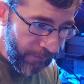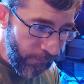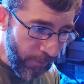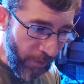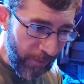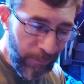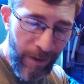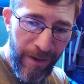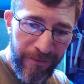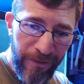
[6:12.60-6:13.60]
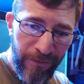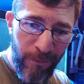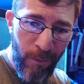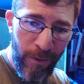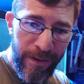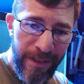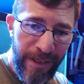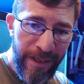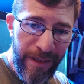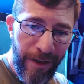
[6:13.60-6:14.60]
We run a process of
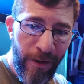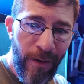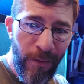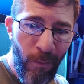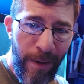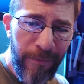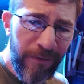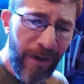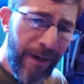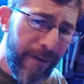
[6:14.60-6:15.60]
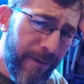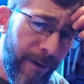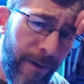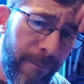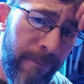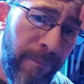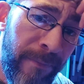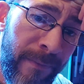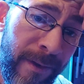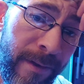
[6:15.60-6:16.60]
quarantine. You can go to the website.
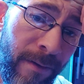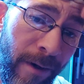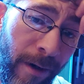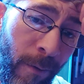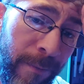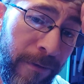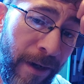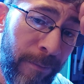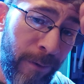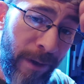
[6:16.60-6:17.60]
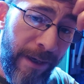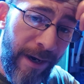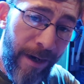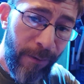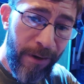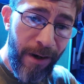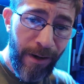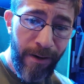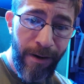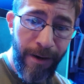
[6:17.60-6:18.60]
On our website,
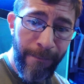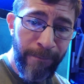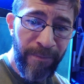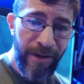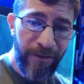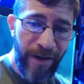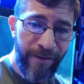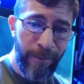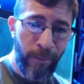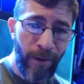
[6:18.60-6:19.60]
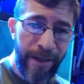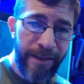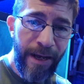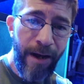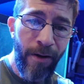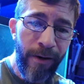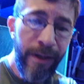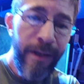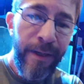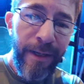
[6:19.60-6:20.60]
bluelightaqua.com. There's kind of a breakdown.
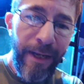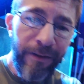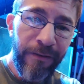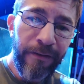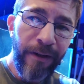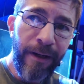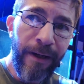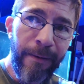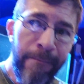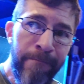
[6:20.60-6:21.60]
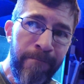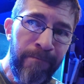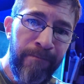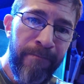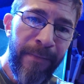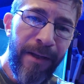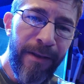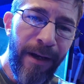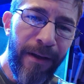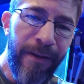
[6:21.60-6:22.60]
It's
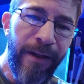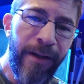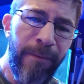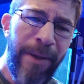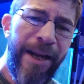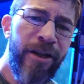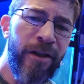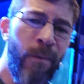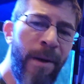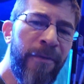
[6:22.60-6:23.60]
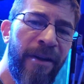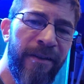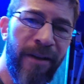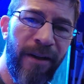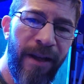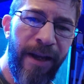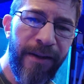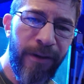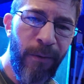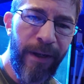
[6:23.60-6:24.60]
the page on the website's a little
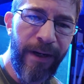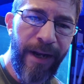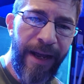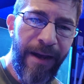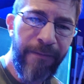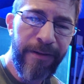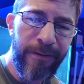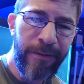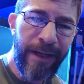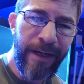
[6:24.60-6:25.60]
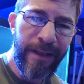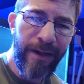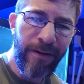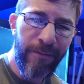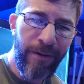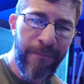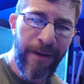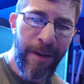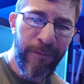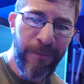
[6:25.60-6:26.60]
antiquated. I have to get in there and
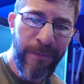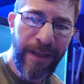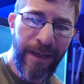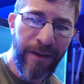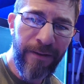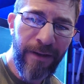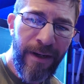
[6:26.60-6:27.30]
revamp some things.